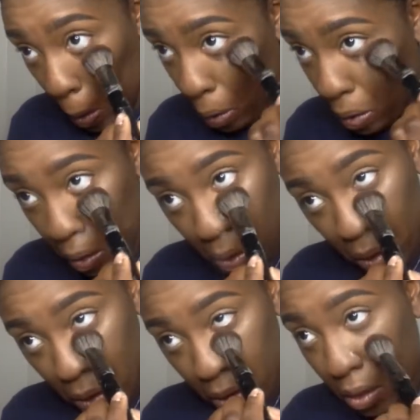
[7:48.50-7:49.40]
It's
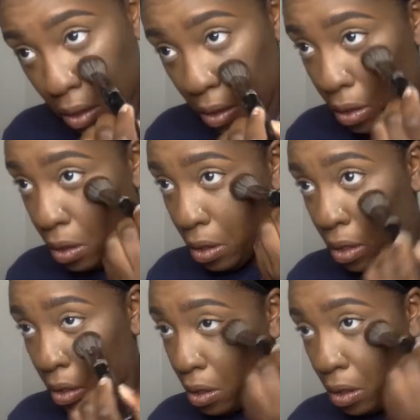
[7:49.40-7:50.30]
more of a
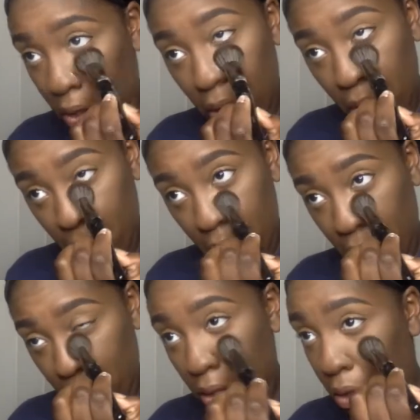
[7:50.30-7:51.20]
translucent, and
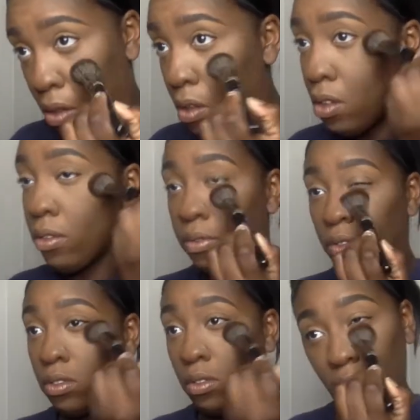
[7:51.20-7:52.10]
like I said, if you
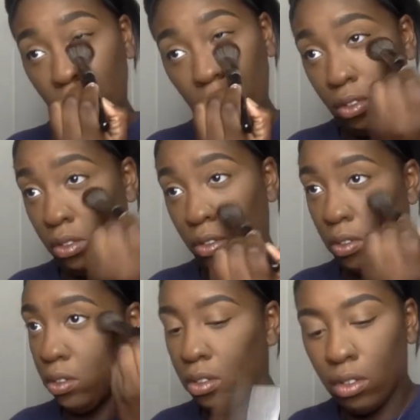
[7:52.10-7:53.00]
don't like to look
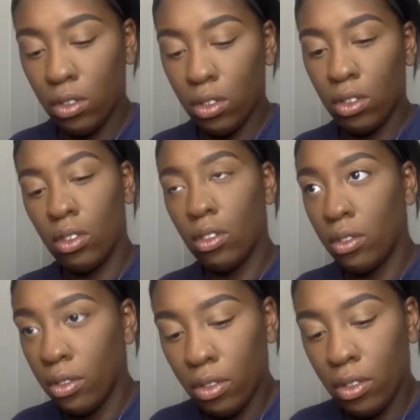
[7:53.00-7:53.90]
cakey, and
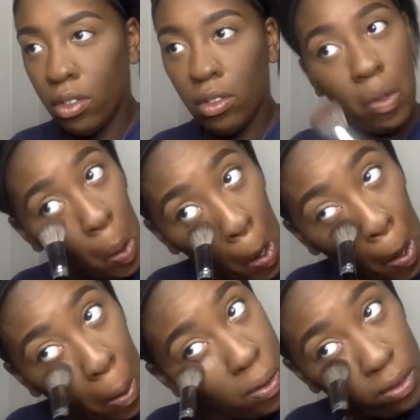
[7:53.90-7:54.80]
if I wasn't
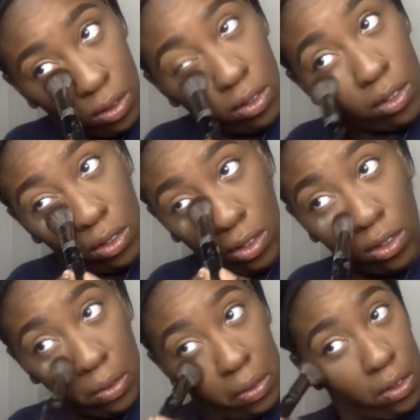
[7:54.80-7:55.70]
baking, I would have
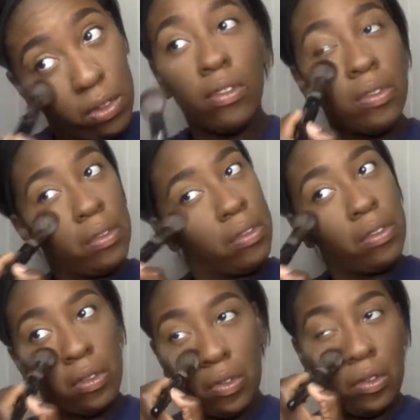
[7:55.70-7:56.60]
just put on this much
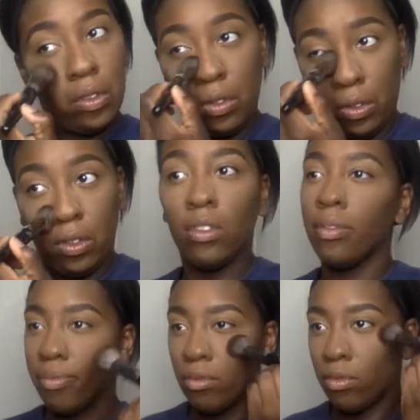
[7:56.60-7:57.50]
powder all over my
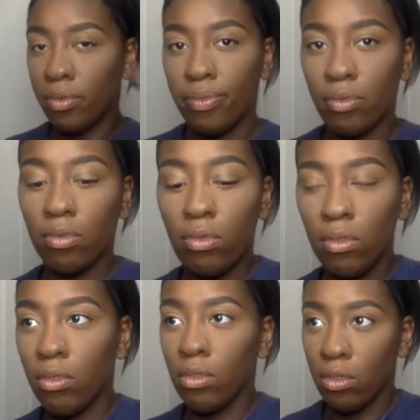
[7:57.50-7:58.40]
face and been done,
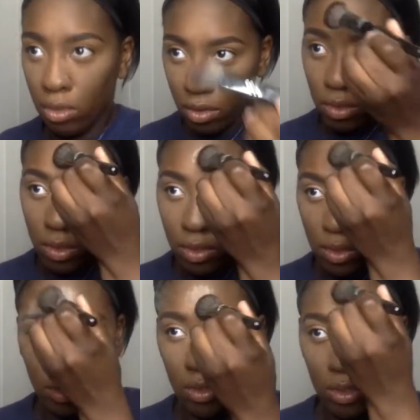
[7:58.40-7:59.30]
because you see it
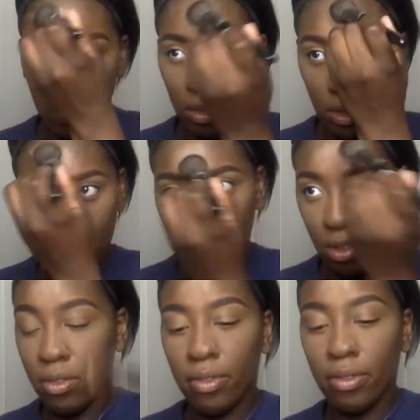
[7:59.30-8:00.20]
smoothed me out really
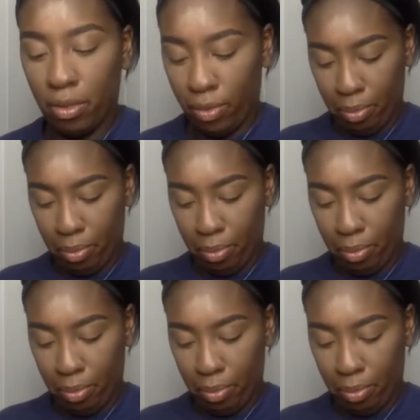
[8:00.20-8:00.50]
well.